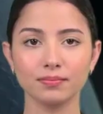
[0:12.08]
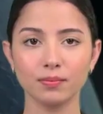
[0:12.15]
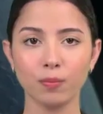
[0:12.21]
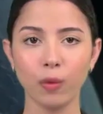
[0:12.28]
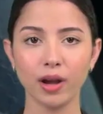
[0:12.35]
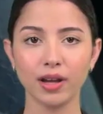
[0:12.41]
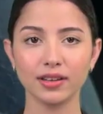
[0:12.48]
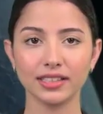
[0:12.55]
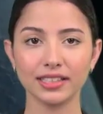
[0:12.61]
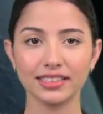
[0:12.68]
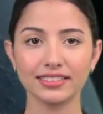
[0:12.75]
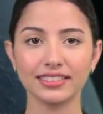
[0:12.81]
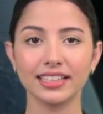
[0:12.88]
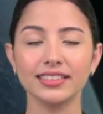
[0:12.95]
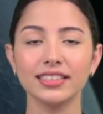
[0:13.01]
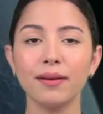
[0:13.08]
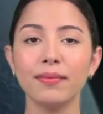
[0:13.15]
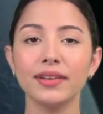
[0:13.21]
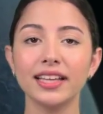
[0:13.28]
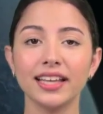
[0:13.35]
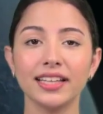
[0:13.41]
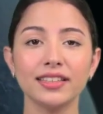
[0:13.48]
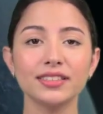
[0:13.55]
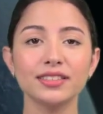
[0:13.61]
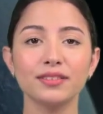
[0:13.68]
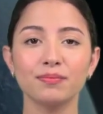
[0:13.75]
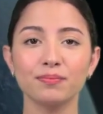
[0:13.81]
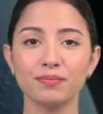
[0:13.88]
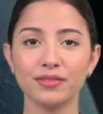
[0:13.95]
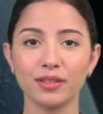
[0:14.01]
Well, it's that time again.
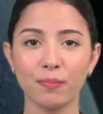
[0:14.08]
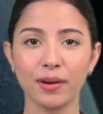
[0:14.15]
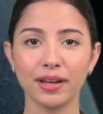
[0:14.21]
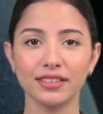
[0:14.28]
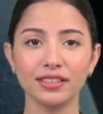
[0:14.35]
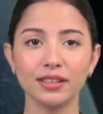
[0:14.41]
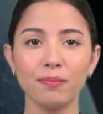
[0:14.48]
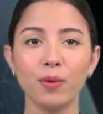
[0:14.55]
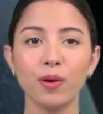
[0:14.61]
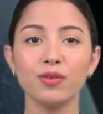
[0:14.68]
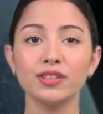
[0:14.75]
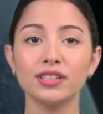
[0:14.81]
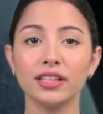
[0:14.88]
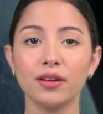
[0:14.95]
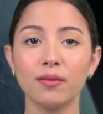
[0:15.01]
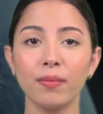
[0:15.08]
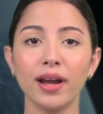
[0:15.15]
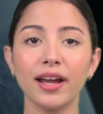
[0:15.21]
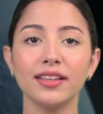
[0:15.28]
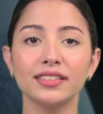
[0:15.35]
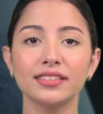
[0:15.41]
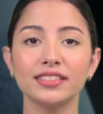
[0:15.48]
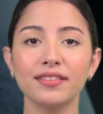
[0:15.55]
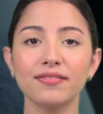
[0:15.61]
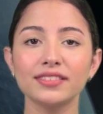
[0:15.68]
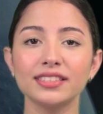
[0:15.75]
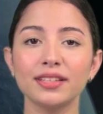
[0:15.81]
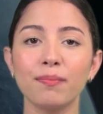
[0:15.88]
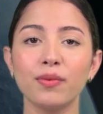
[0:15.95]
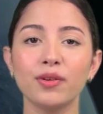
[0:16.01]
The best and most skilled pilots have
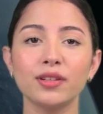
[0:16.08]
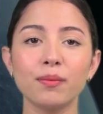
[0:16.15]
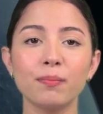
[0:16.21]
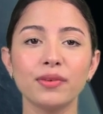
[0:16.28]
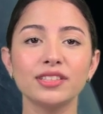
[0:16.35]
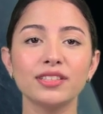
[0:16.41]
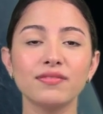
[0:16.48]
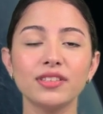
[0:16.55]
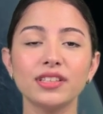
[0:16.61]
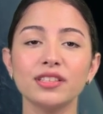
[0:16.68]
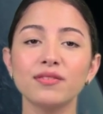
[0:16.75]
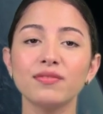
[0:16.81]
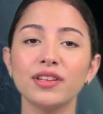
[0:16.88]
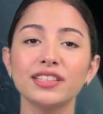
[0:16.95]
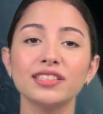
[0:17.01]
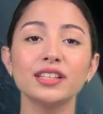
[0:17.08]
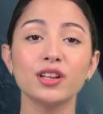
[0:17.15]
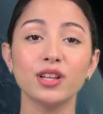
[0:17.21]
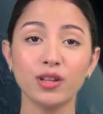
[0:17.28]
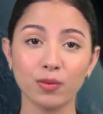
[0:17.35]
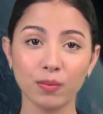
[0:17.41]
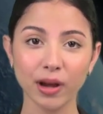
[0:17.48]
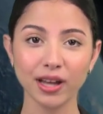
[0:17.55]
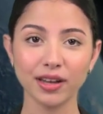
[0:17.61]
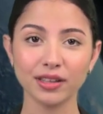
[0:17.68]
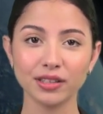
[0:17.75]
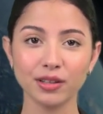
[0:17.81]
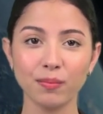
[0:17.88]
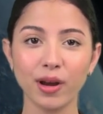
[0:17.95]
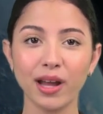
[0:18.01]
assembled in the Pacific to face each other
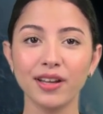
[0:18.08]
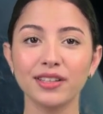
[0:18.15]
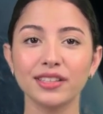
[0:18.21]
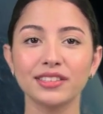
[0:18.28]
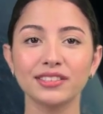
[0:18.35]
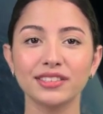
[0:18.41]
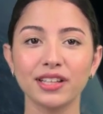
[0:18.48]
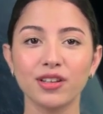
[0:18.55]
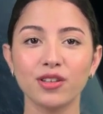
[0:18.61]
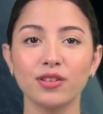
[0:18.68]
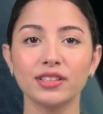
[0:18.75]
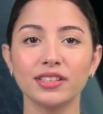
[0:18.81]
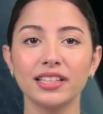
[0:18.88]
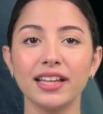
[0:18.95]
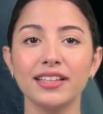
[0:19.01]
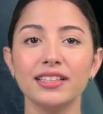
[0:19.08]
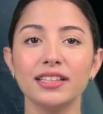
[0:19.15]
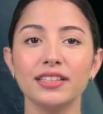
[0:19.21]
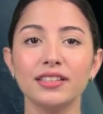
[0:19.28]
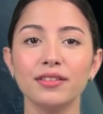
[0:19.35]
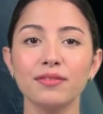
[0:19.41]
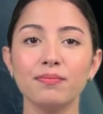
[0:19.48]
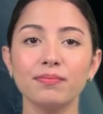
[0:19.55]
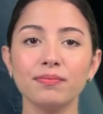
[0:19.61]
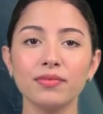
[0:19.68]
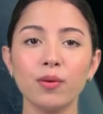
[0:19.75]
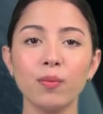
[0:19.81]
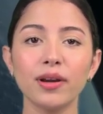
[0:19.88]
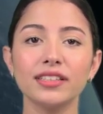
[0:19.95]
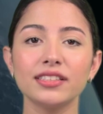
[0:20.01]
pilot to pilot as nature intended.
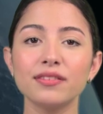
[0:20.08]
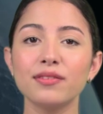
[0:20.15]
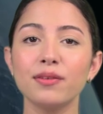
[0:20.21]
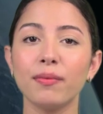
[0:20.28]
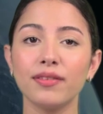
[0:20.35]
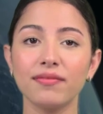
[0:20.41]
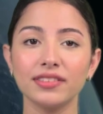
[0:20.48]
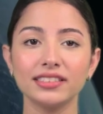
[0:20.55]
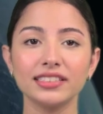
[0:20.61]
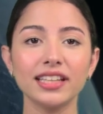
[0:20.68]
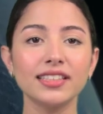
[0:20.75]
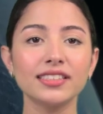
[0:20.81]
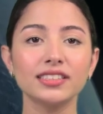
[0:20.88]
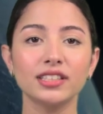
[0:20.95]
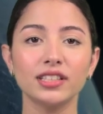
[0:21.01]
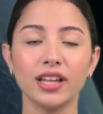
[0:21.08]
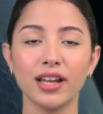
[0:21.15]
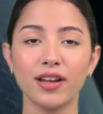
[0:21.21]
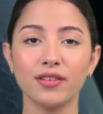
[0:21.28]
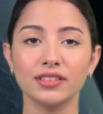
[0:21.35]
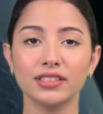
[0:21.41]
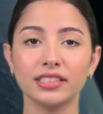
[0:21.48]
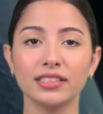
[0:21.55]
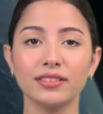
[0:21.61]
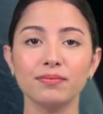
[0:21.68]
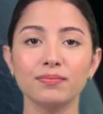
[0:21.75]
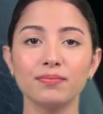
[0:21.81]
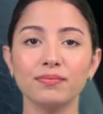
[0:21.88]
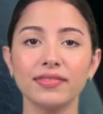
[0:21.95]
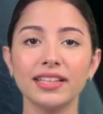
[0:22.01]
The rest of them have decided to joust.
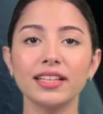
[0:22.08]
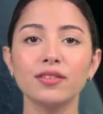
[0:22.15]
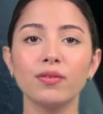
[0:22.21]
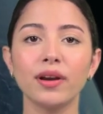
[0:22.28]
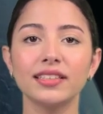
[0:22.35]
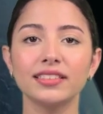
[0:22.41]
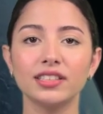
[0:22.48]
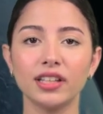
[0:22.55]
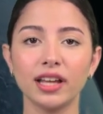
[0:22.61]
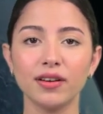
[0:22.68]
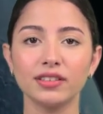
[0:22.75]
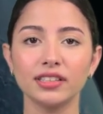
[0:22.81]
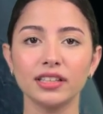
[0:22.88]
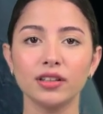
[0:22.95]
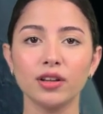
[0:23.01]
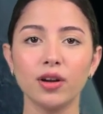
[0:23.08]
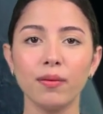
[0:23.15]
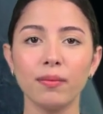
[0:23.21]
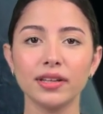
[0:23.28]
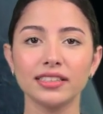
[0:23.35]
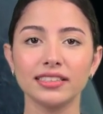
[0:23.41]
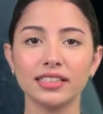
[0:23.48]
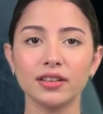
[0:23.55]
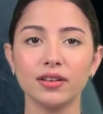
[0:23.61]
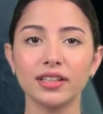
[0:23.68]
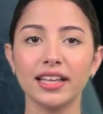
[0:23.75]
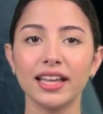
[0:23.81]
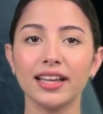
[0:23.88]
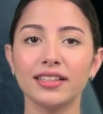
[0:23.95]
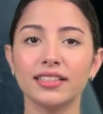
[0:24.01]
That's right, the jousting tournament is here
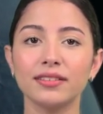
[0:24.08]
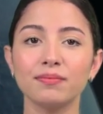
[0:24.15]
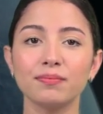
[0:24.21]
again.